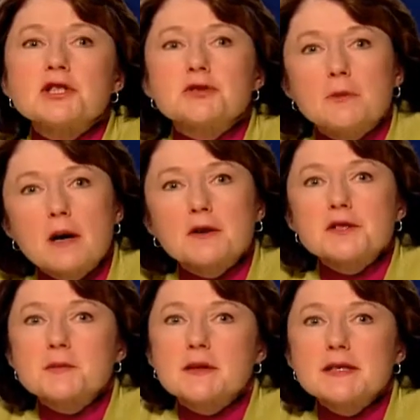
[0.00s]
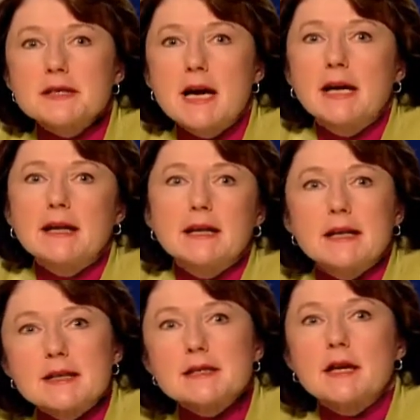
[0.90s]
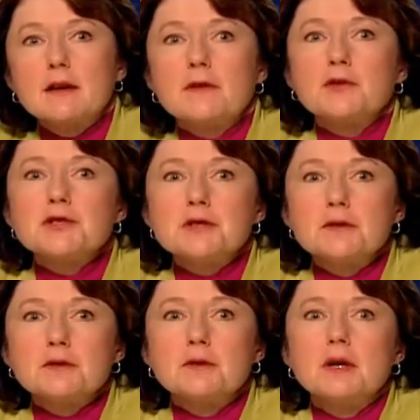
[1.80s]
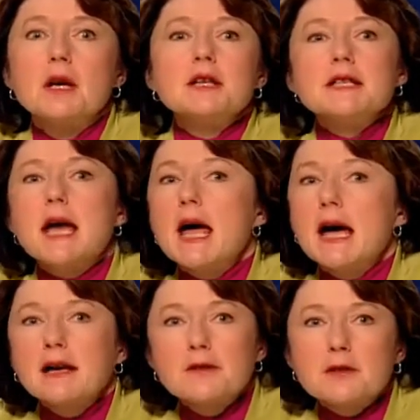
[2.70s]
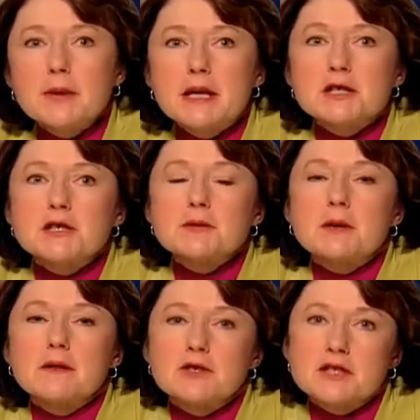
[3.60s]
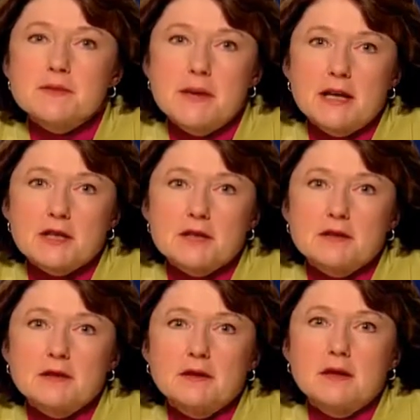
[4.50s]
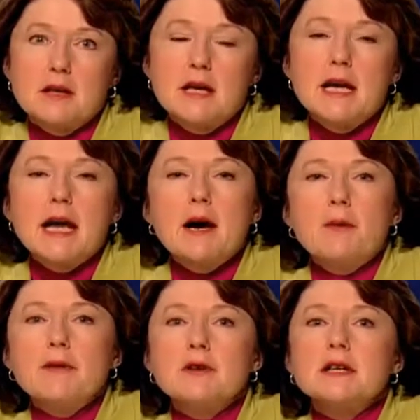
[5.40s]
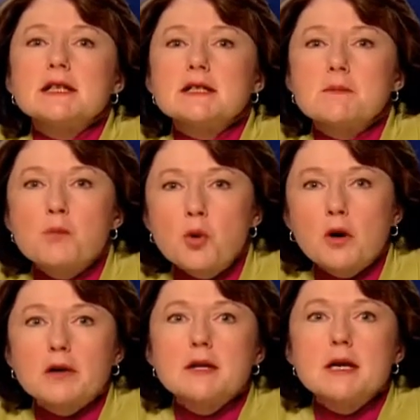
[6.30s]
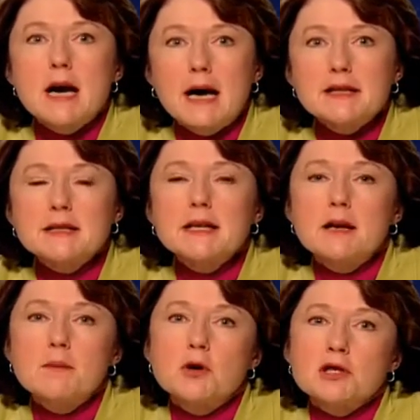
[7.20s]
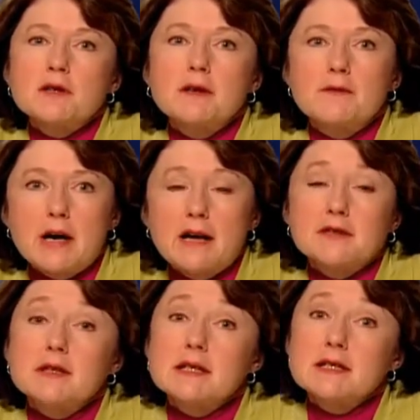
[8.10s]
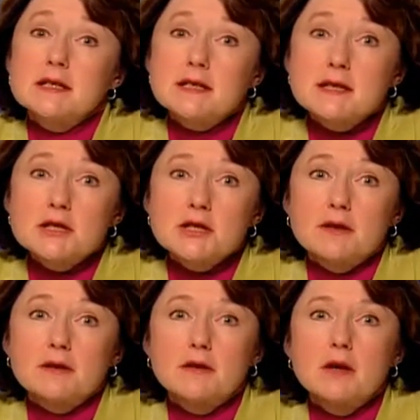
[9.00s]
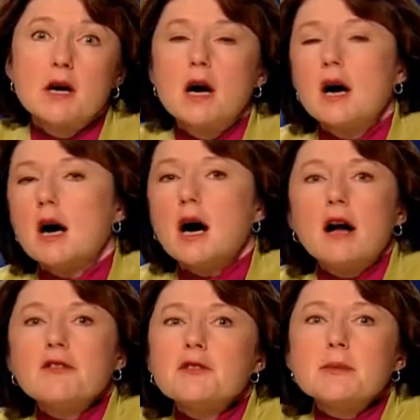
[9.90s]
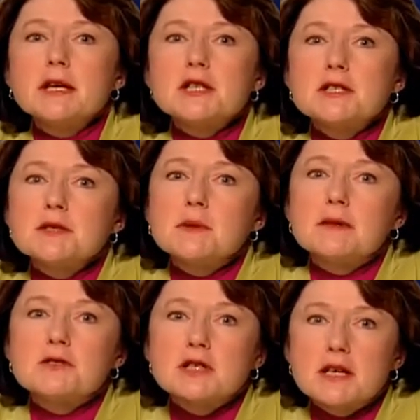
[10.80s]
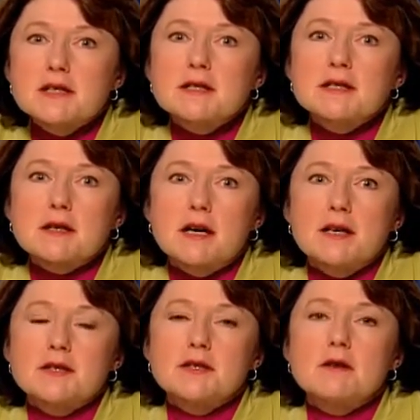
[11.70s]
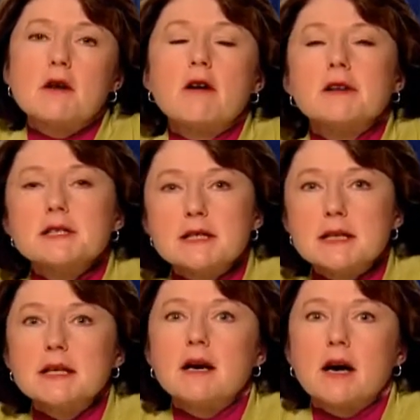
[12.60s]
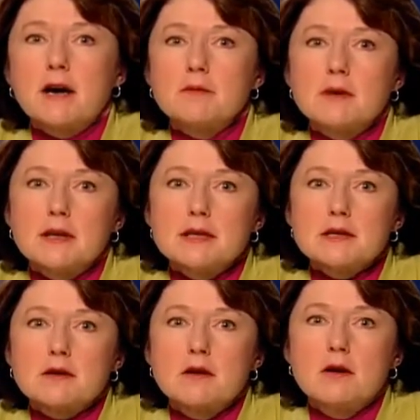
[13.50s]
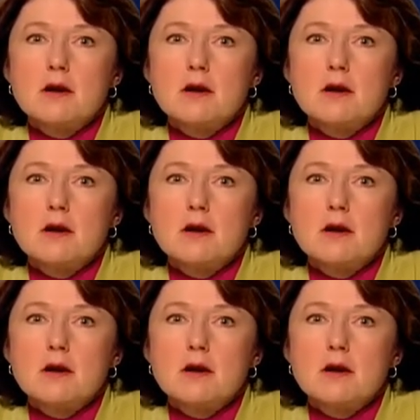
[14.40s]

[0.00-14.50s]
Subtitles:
struggles with assigning ESI Level 2 to any of the patients we have just mentioned. However, it is important not to get emotionally involved in this decision. All of the patients we have just discussed are indeed high risk.